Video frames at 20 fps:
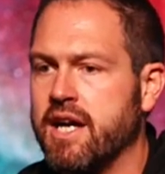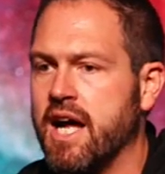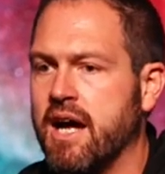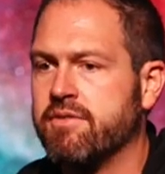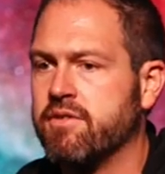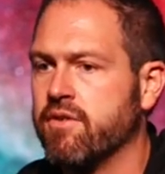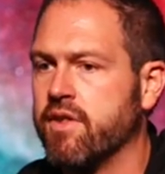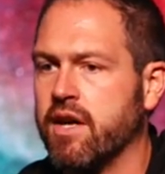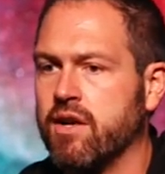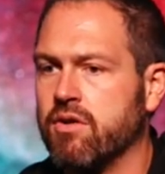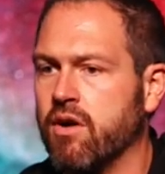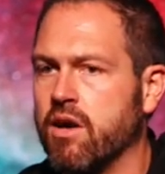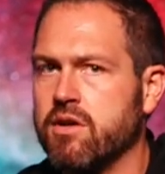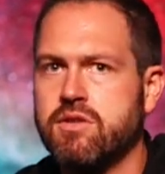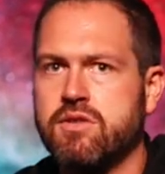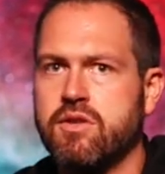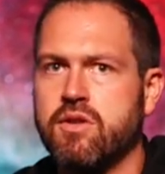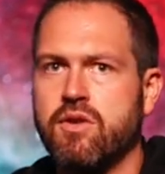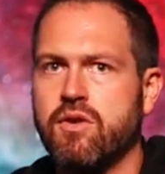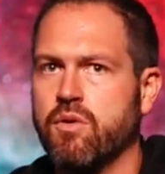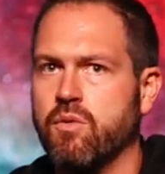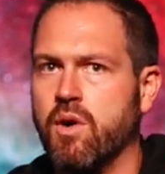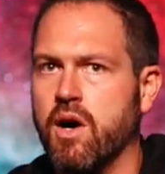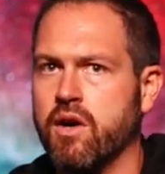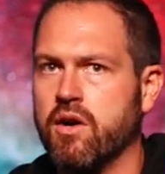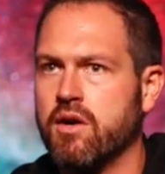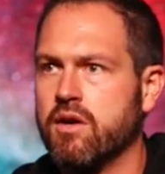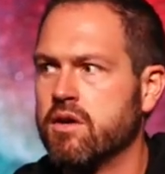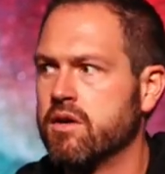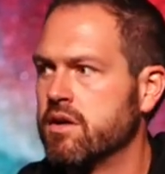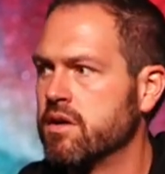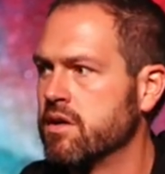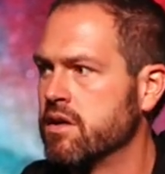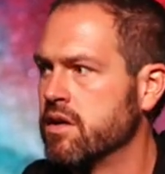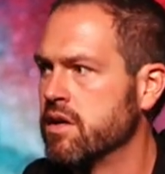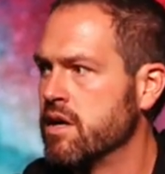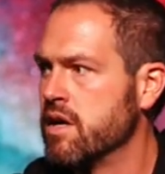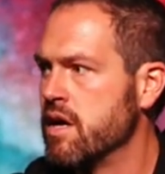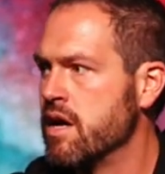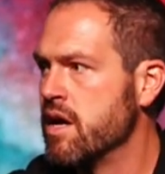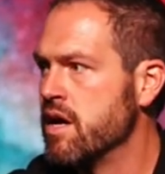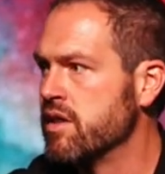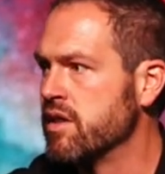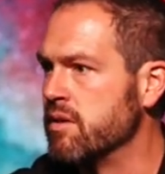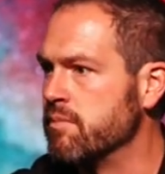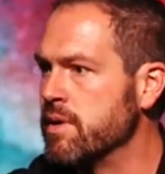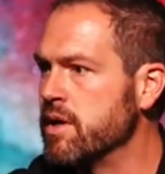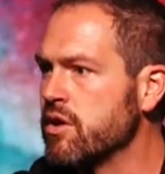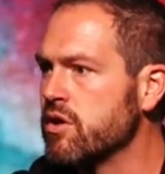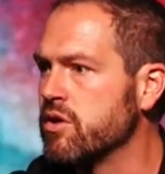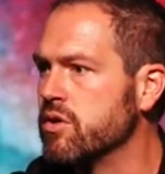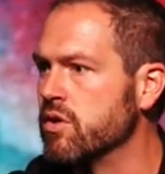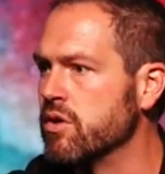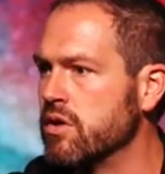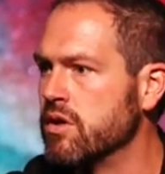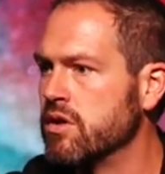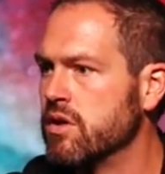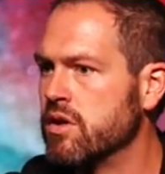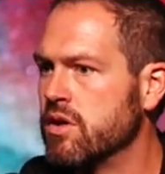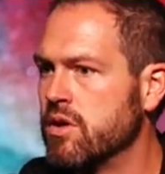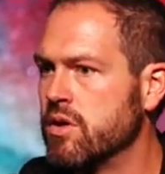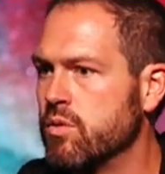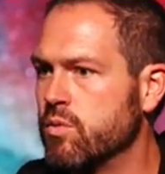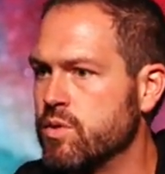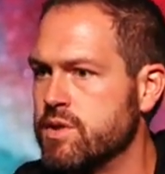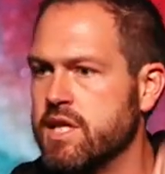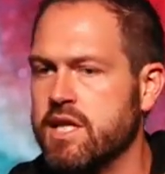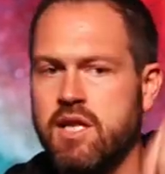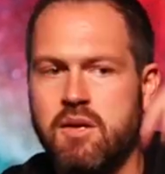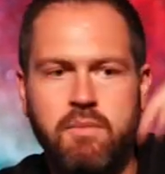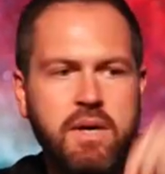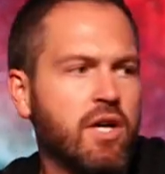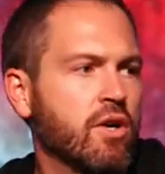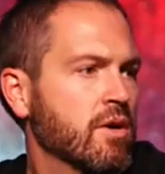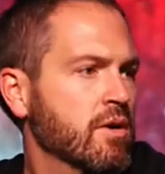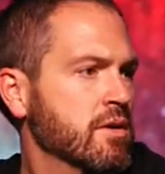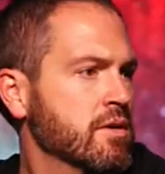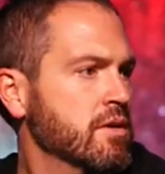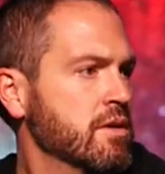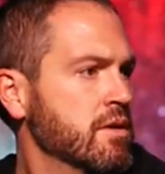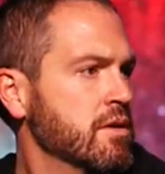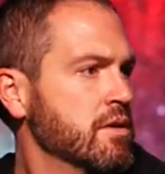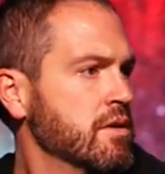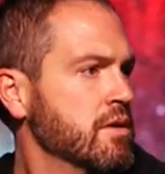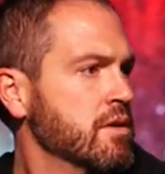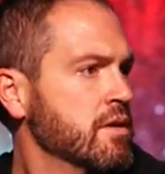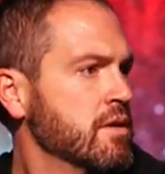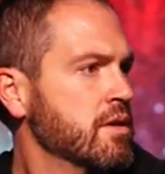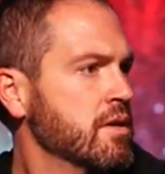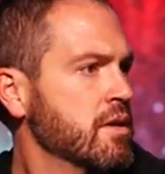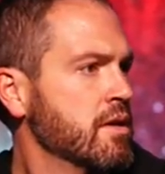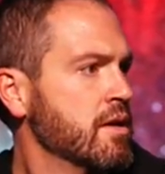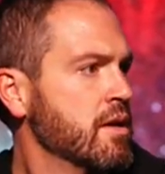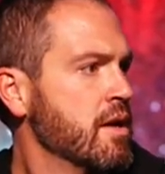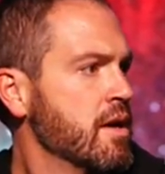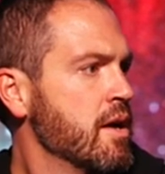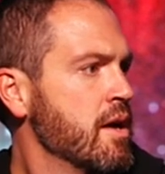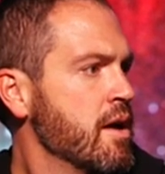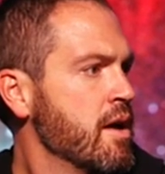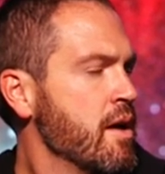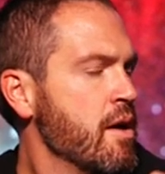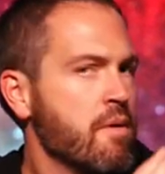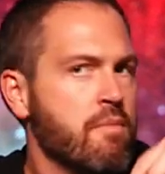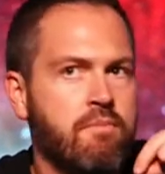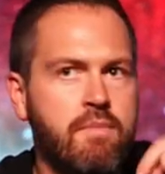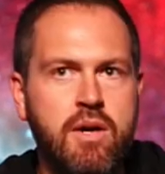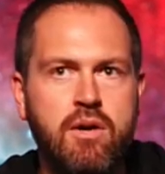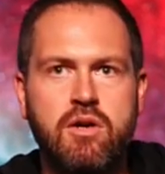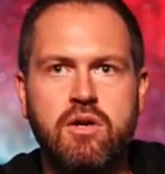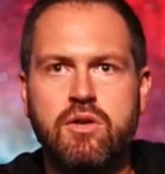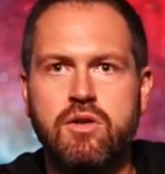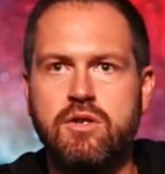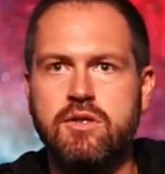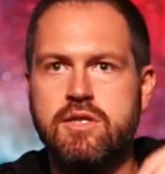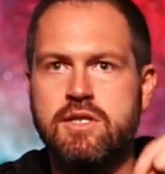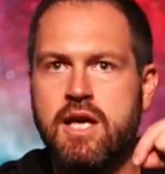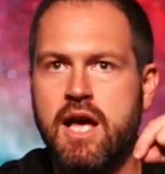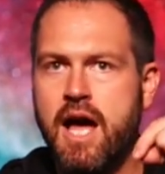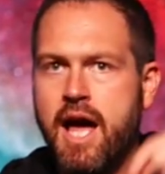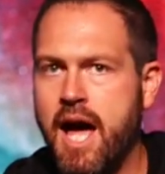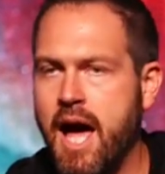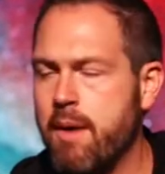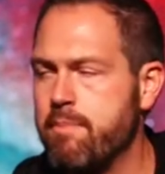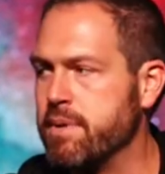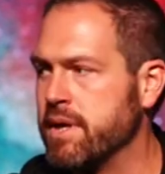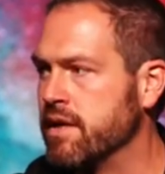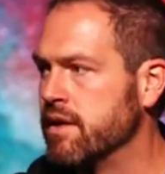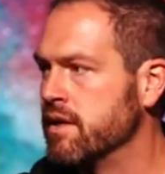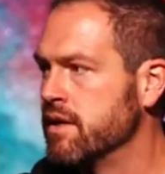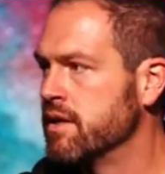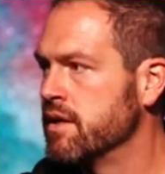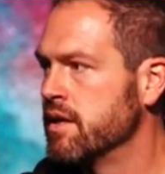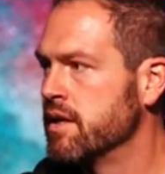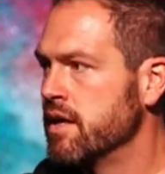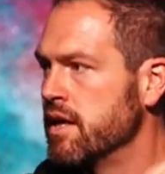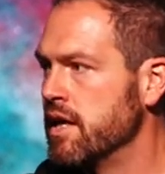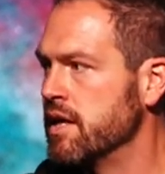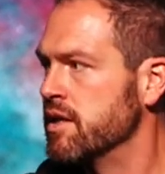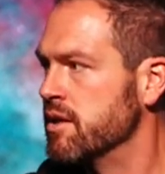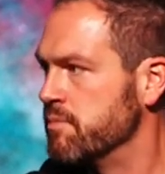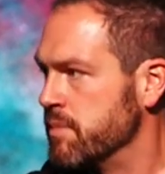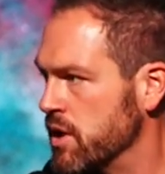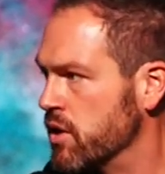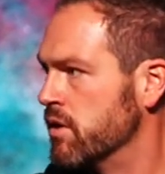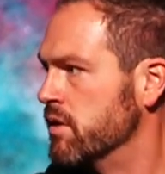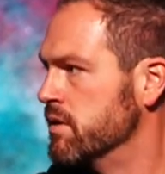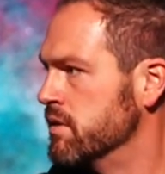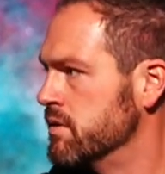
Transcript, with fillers: after they crossed the water. The miracle was in the middle. Miracles happen in the middle.